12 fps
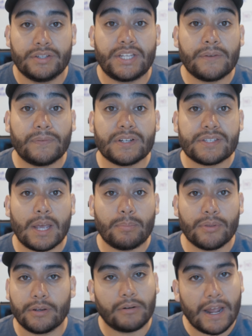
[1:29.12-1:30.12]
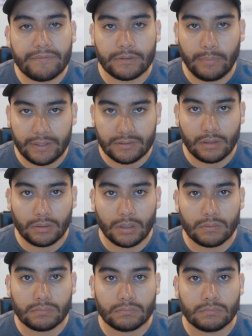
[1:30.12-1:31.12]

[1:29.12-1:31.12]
Take for example the graphic-based logo.